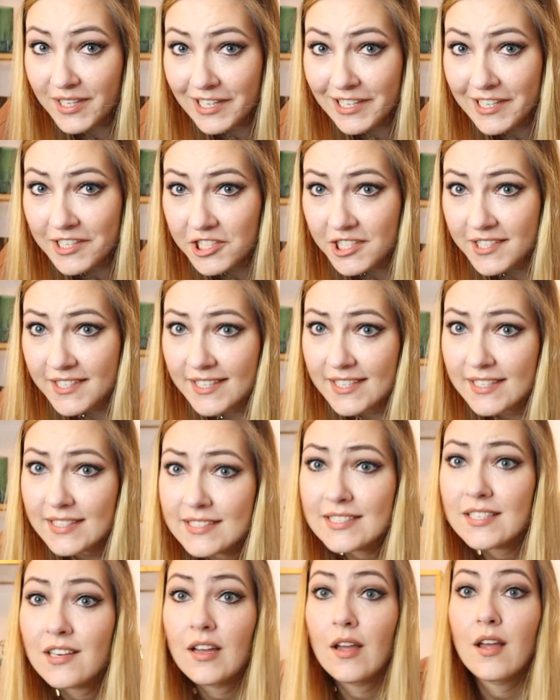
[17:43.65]
clichés,
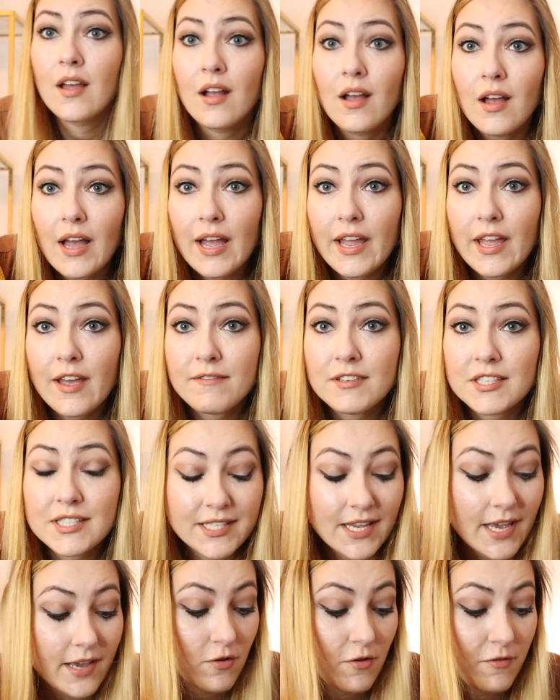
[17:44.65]
I have a
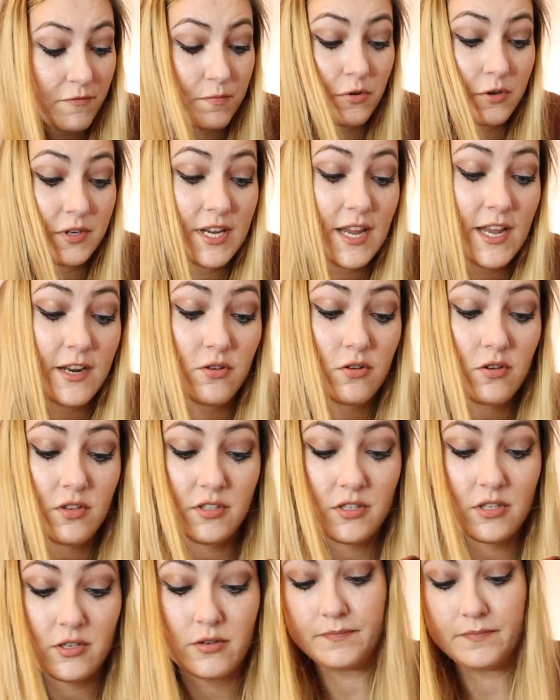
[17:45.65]
sack of potatoes